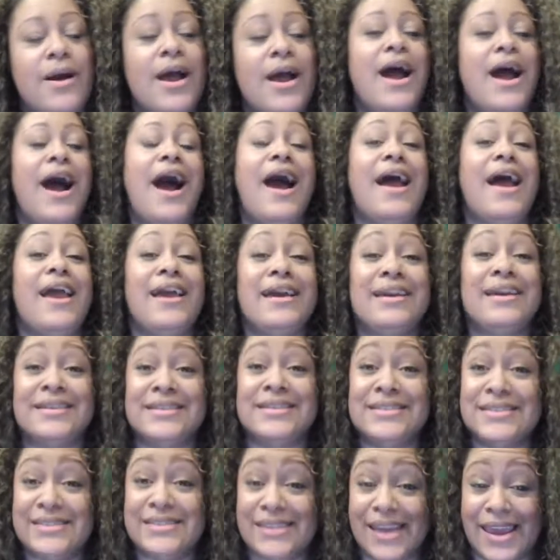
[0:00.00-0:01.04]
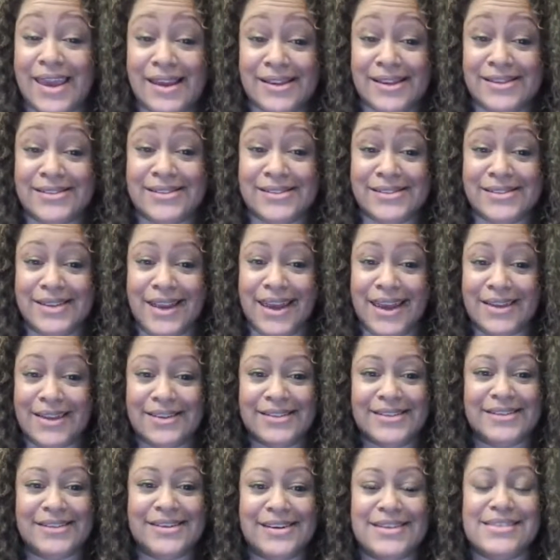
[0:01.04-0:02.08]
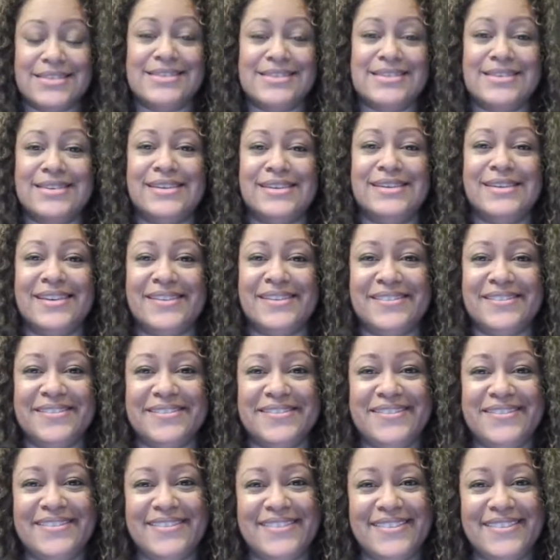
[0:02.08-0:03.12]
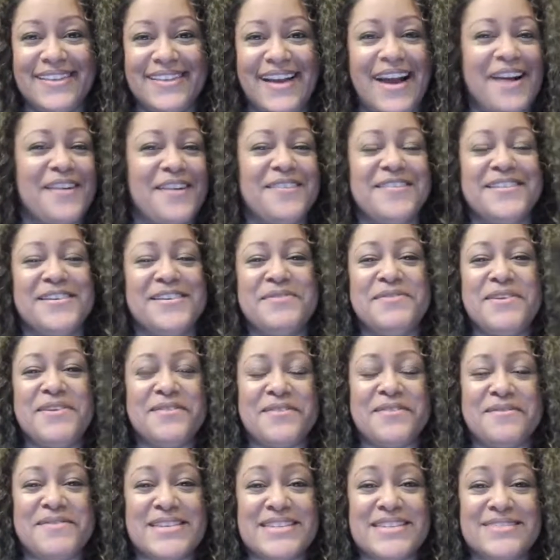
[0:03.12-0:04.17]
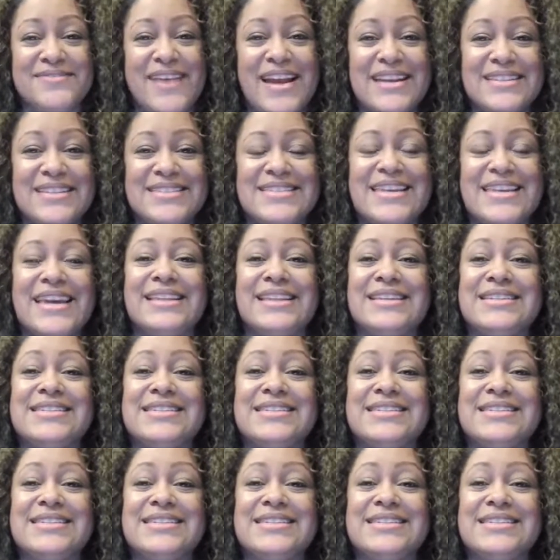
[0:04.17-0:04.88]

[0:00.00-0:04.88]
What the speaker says: and because, I would be remiss if I didn't say this.